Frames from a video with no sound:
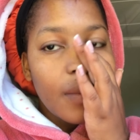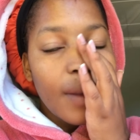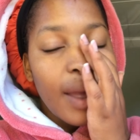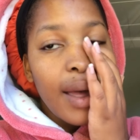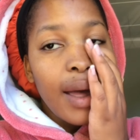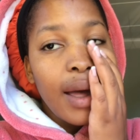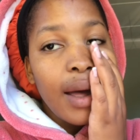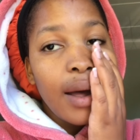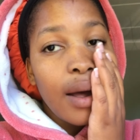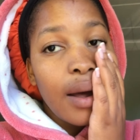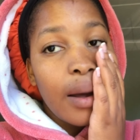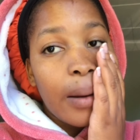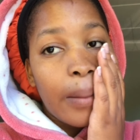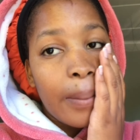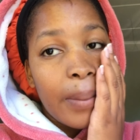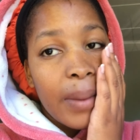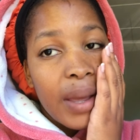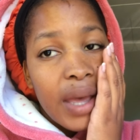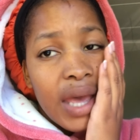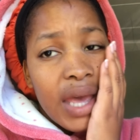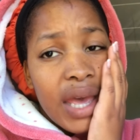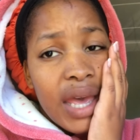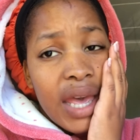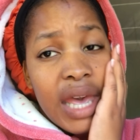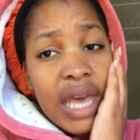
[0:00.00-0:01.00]
um,
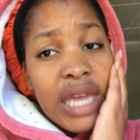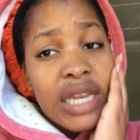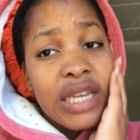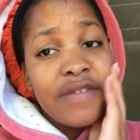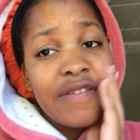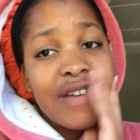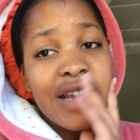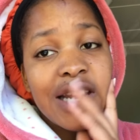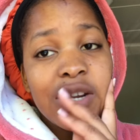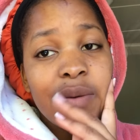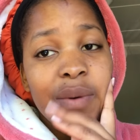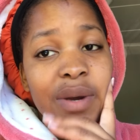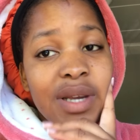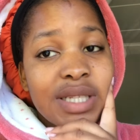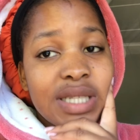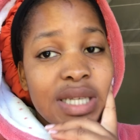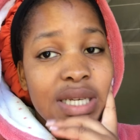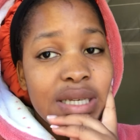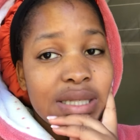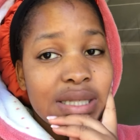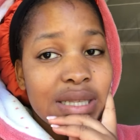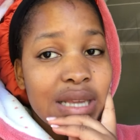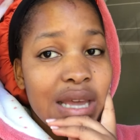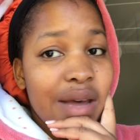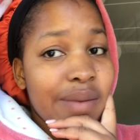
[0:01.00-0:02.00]
an evaluator
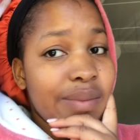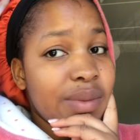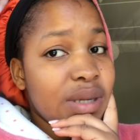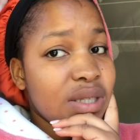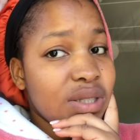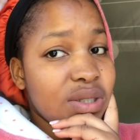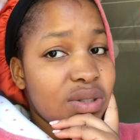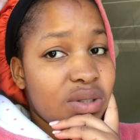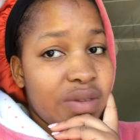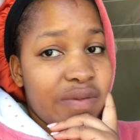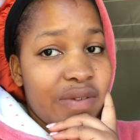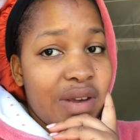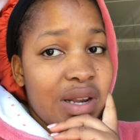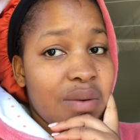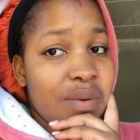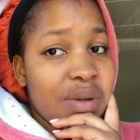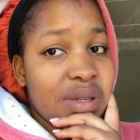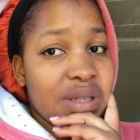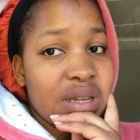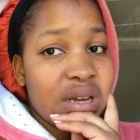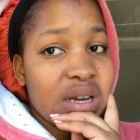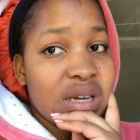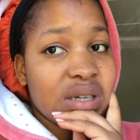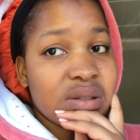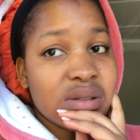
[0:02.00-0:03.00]
is coming to evaluate
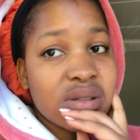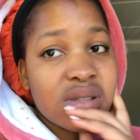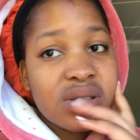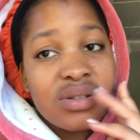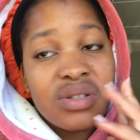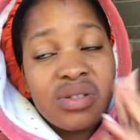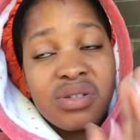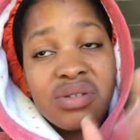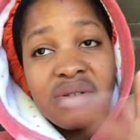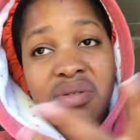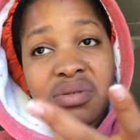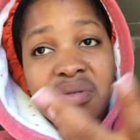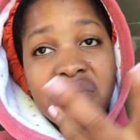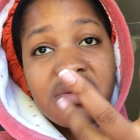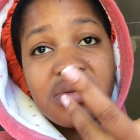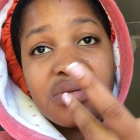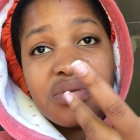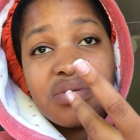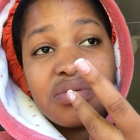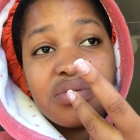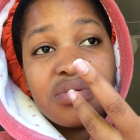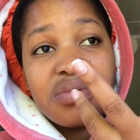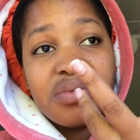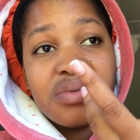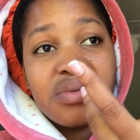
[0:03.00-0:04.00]
the house to
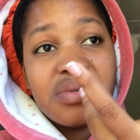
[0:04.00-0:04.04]
go